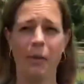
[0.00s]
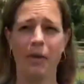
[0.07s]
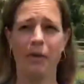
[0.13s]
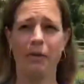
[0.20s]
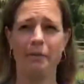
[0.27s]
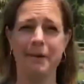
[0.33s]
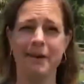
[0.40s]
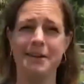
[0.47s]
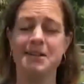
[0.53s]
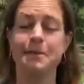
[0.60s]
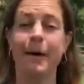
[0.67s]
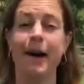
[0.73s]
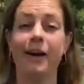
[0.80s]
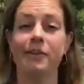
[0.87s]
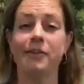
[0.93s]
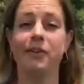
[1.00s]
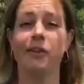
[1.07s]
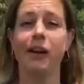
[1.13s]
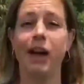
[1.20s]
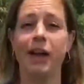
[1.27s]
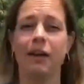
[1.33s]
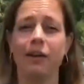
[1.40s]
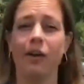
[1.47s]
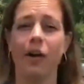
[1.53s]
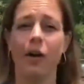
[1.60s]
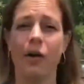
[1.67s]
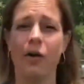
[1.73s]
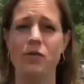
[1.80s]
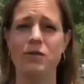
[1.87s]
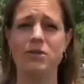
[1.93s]
you have been inspired to create your
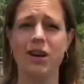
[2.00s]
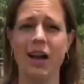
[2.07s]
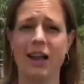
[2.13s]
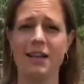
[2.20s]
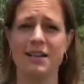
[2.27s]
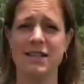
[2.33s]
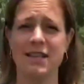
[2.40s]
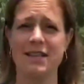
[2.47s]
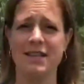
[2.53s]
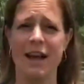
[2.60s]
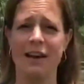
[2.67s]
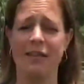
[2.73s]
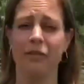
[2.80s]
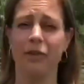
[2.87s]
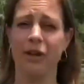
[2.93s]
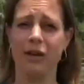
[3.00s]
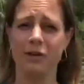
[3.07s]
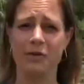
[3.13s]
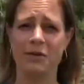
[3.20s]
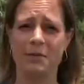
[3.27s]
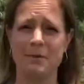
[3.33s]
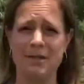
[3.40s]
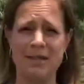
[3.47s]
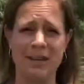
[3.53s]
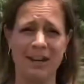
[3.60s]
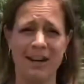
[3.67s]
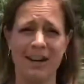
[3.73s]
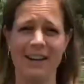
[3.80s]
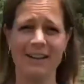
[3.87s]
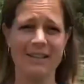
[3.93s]
own trellises out of reused
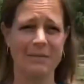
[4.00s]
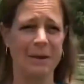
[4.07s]
materials,